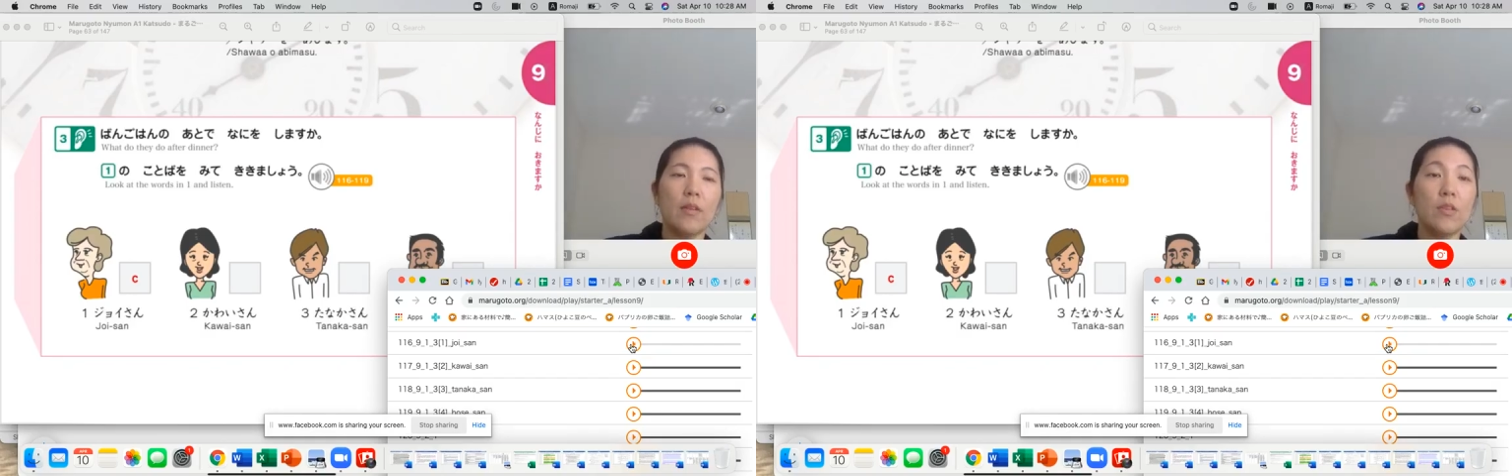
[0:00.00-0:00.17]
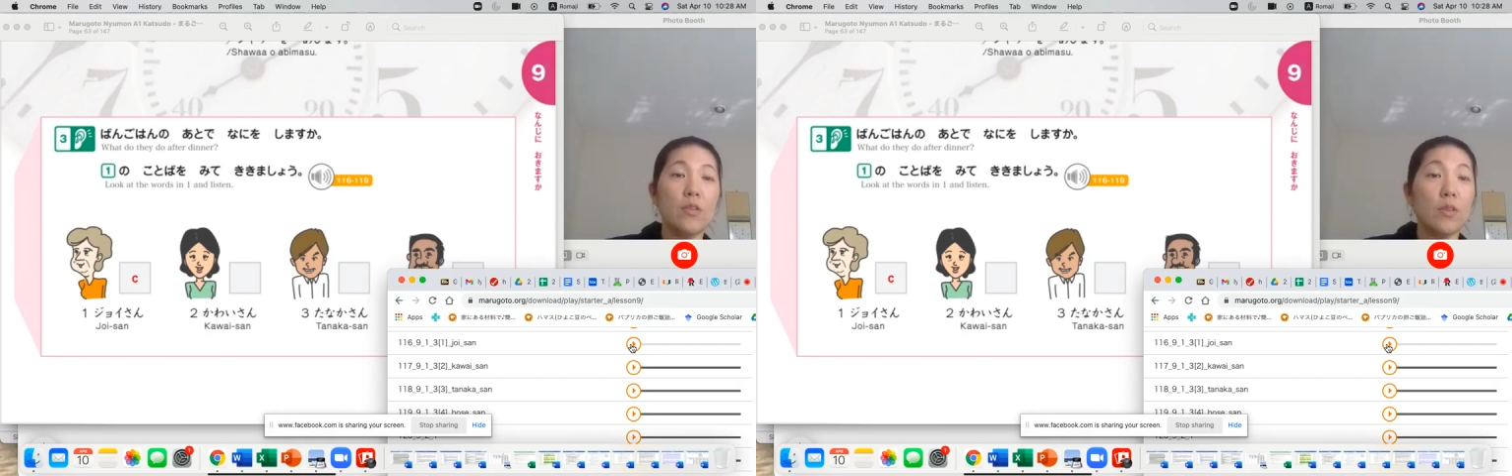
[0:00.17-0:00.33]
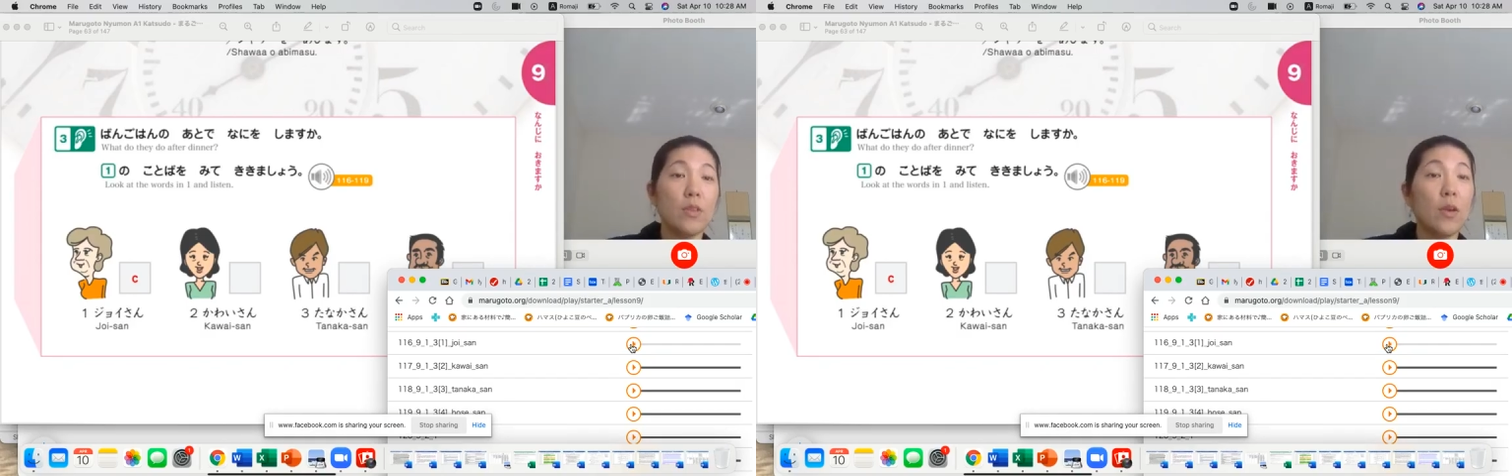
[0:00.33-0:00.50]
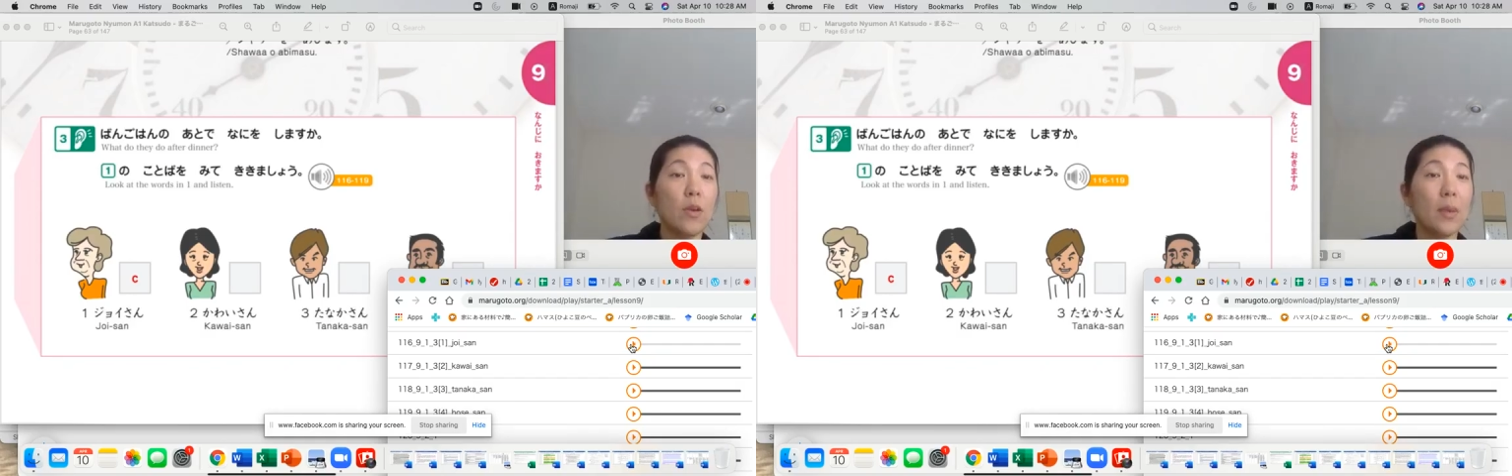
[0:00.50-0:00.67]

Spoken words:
did you hear